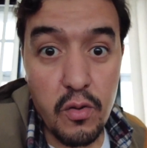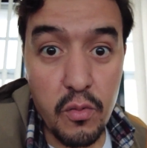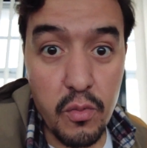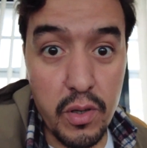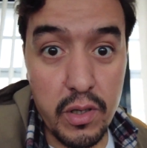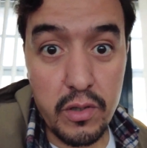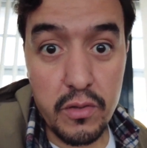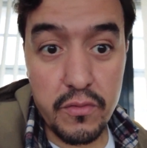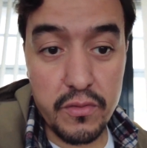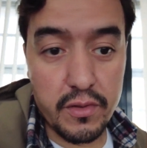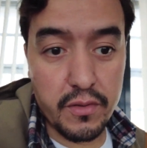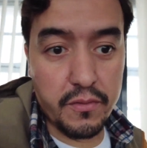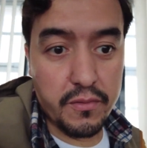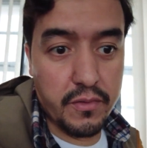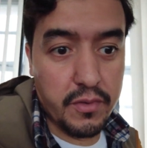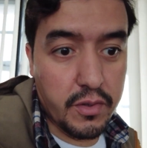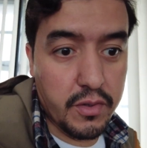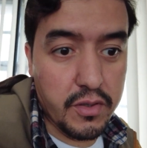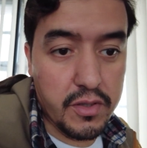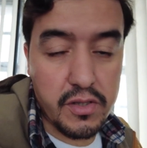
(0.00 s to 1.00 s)
One of the
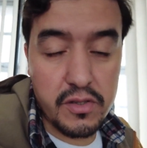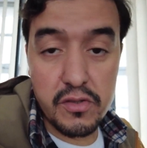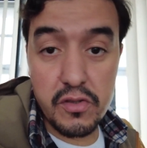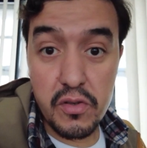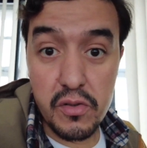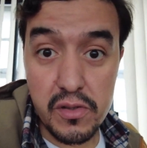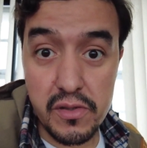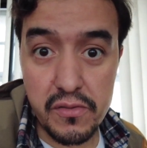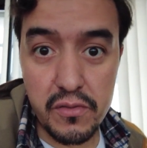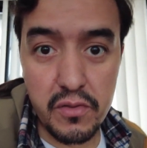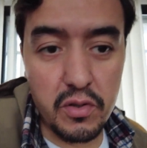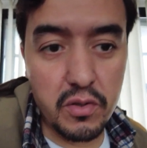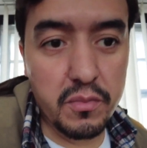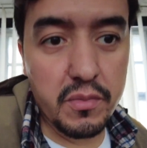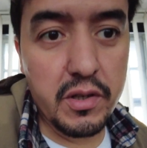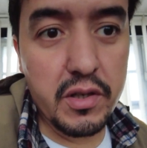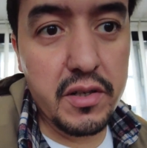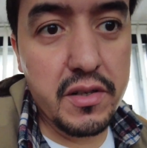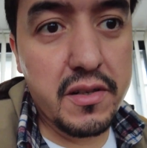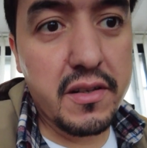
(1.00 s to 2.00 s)
first
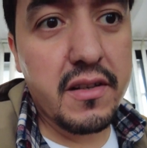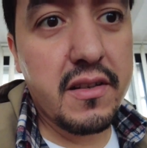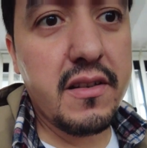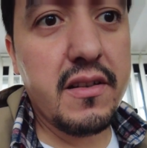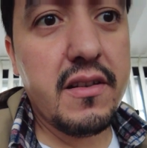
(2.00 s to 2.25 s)
transformers.